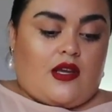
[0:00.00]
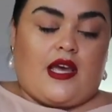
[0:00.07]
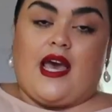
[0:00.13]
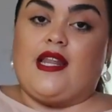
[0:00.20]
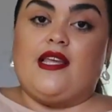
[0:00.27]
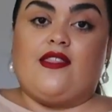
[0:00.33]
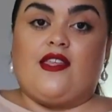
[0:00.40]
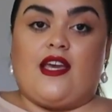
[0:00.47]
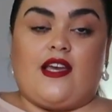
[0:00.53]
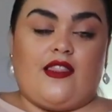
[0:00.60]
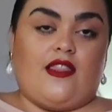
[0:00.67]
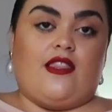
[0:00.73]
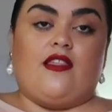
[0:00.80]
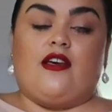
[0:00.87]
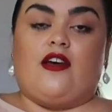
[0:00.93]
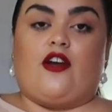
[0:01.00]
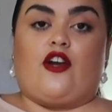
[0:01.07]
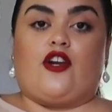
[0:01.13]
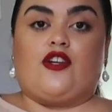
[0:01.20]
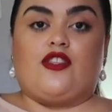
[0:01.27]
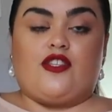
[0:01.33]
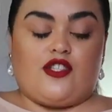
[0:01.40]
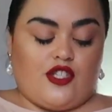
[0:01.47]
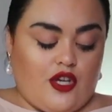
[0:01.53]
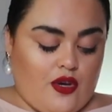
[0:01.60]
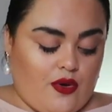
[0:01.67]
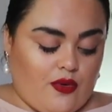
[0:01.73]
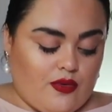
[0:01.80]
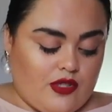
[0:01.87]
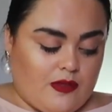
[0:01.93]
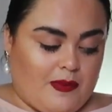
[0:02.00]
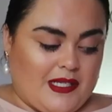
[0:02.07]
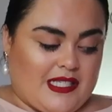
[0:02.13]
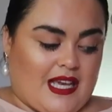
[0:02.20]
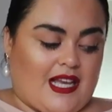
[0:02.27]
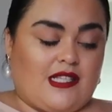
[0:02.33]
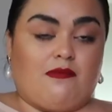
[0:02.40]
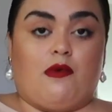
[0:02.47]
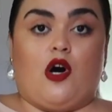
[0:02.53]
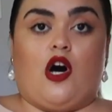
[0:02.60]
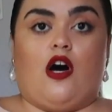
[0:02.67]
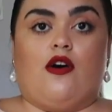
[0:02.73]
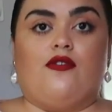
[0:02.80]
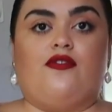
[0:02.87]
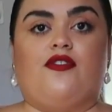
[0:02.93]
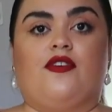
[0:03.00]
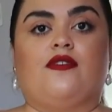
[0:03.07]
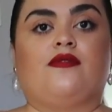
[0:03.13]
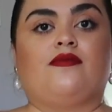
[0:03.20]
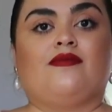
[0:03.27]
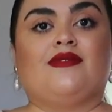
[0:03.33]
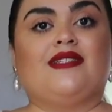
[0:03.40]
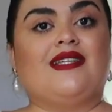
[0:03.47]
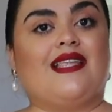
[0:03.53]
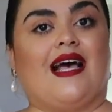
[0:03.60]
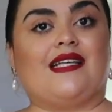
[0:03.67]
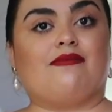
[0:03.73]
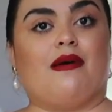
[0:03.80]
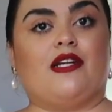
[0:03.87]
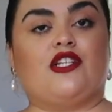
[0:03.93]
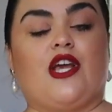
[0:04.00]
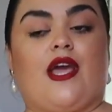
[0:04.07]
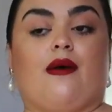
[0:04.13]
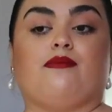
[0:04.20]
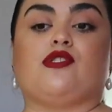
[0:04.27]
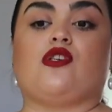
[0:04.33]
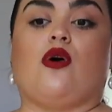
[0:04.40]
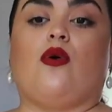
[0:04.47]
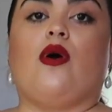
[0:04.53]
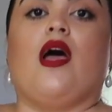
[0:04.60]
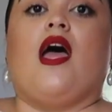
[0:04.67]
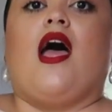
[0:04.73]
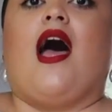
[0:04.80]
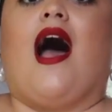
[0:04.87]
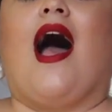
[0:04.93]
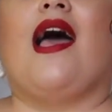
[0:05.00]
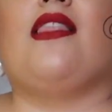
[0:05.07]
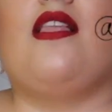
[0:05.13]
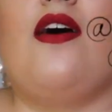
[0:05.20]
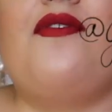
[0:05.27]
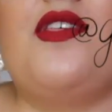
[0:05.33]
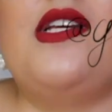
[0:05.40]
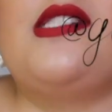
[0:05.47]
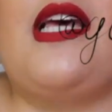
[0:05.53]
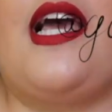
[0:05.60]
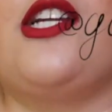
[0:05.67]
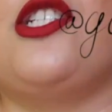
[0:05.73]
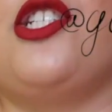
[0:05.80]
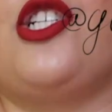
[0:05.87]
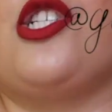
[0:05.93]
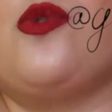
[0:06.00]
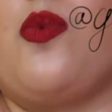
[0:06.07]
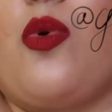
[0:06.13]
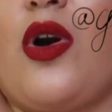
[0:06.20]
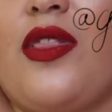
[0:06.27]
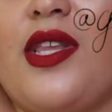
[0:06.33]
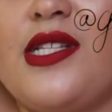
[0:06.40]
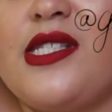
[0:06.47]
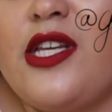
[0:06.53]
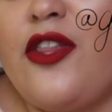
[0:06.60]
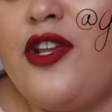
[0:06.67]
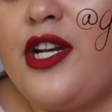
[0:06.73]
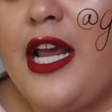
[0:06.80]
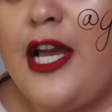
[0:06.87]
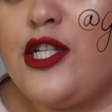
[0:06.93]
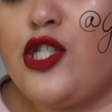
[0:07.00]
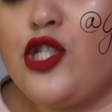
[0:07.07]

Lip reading: anything in the earth tones besides mauve, that's my jam. So I love this. I actually just wore this the other day